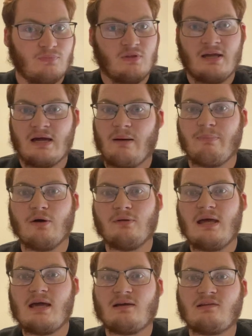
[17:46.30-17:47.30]
they got Bo
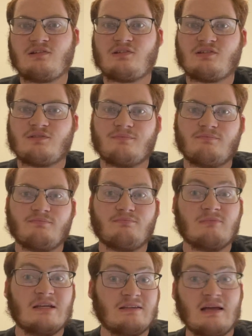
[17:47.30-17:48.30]
Nix.
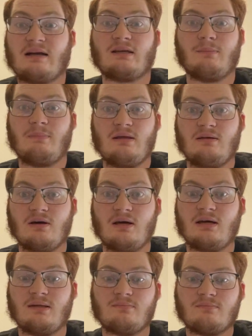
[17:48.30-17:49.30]
He's not going to be
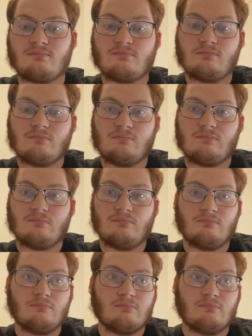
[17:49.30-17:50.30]
good.
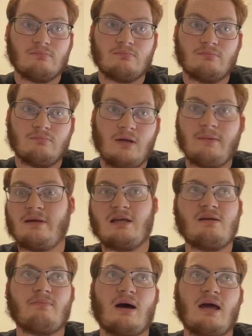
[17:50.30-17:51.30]
I mean,
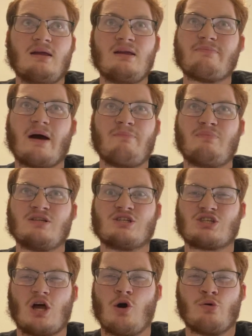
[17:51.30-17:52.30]
he might be
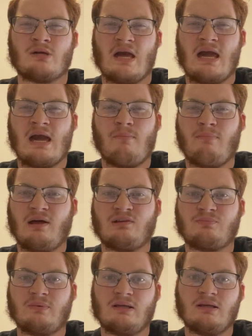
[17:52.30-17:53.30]
just okay at
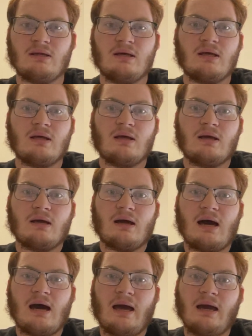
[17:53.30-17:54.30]
best, but
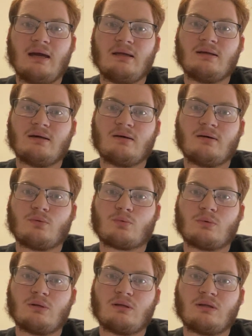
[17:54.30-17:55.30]
I don't
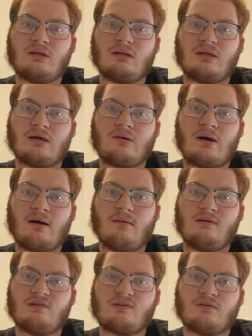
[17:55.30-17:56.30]
really know how
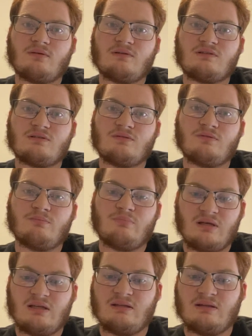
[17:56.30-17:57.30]
he's going to
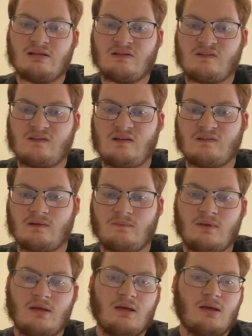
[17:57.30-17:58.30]
be this season.
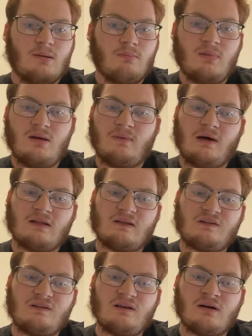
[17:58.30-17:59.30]
Meanwhile, the
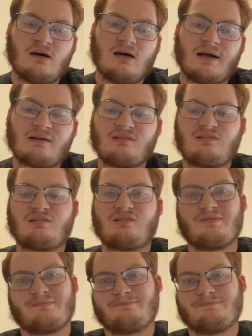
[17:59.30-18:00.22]
Seahawks,